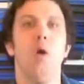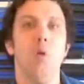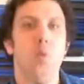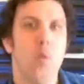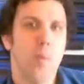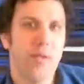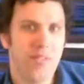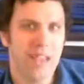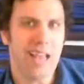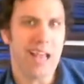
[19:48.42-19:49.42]
when we
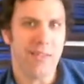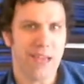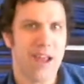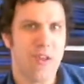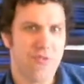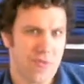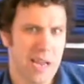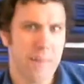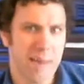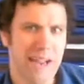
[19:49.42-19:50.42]
see that
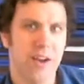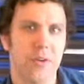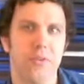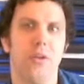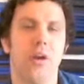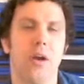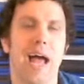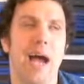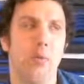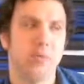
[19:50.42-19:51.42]
dream character
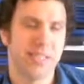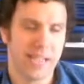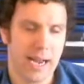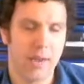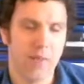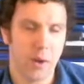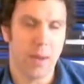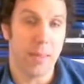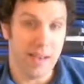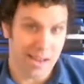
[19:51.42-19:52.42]
outside of
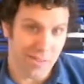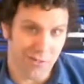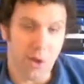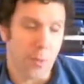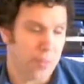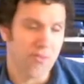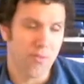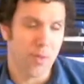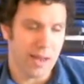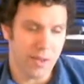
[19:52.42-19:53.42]
wearing the Dennis suit, this is
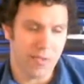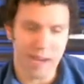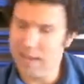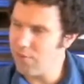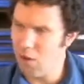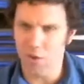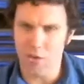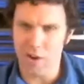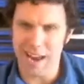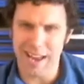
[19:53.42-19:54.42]
what he looks like. He's all
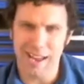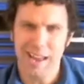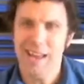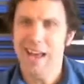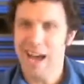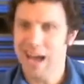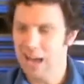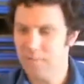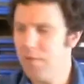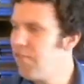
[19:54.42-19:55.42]
gray.
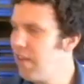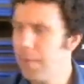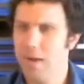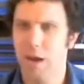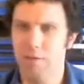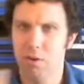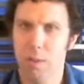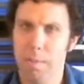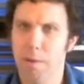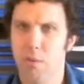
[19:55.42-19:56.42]
If you've seen the cover or
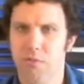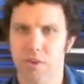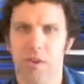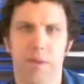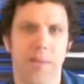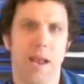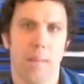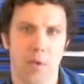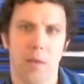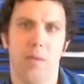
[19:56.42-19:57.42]
the poster that I'll
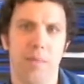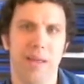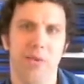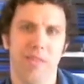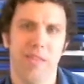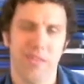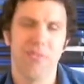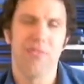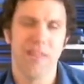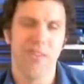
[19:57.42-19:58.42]
probably use for this,
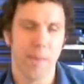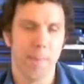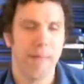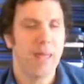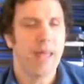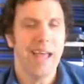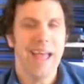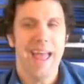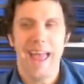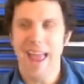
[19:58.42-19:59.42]
that's him.
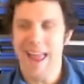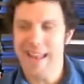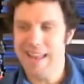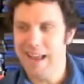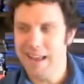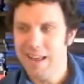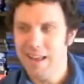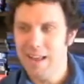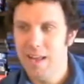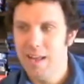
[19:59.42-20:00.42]
And
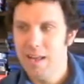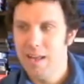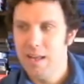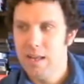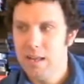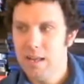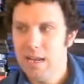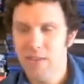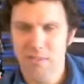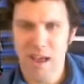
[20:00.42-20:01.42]

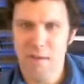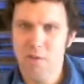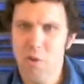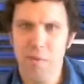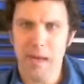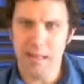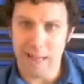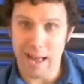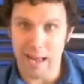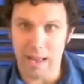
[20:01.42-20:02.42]
he have too many
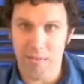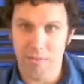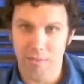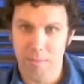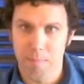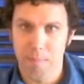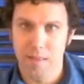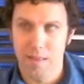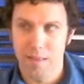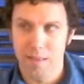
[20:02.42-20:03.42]
lines.
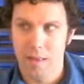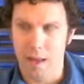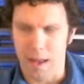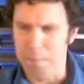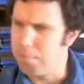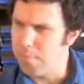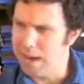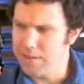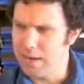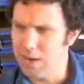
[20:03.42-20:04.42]
I
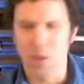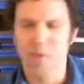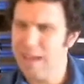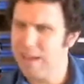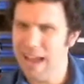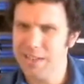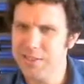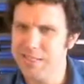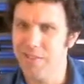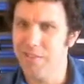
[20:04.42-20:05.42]
don't know if he
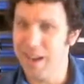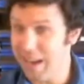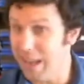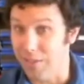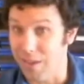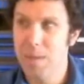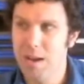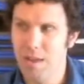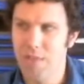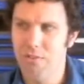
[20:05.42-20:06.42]
actually says anything,
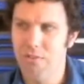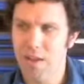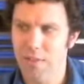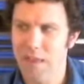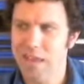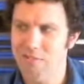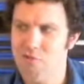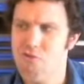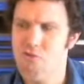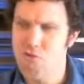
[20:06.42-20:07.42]
because I think it's
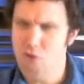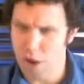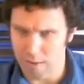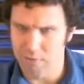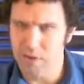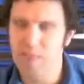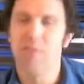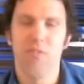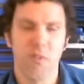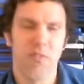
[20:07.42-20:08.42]
just
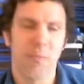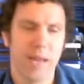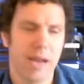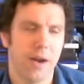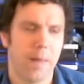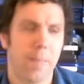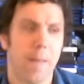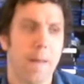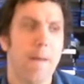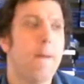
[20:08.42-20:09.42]
Dennis's voice we hear.
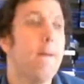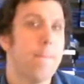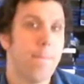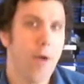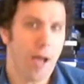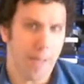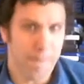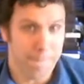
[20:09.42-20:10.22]
But